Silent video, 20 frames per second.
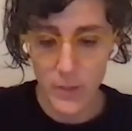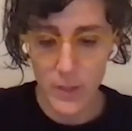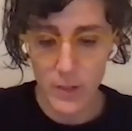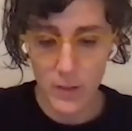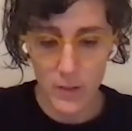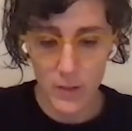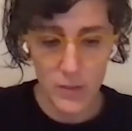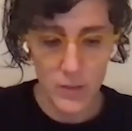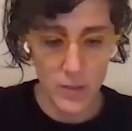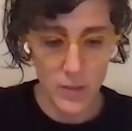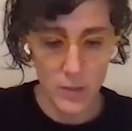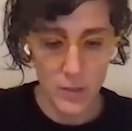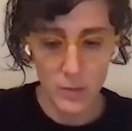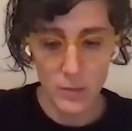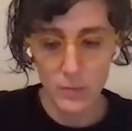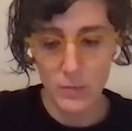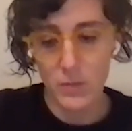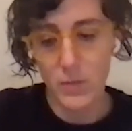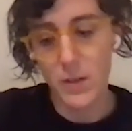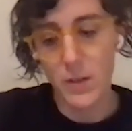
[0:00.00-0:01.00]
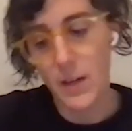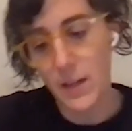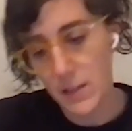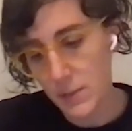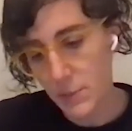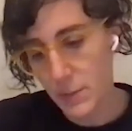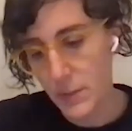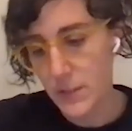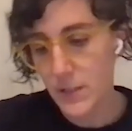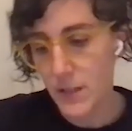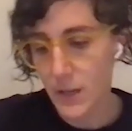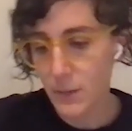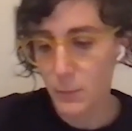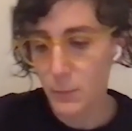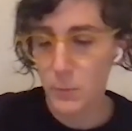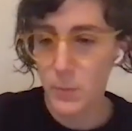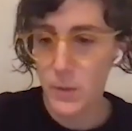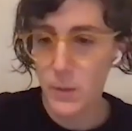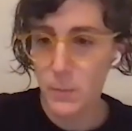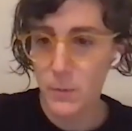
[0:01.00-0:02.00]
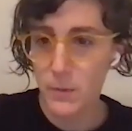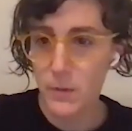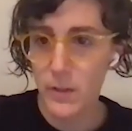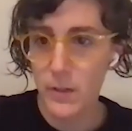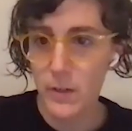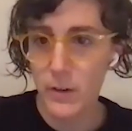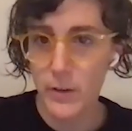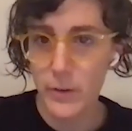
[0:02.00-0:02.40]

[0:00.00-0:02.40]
and also not spend time with people that are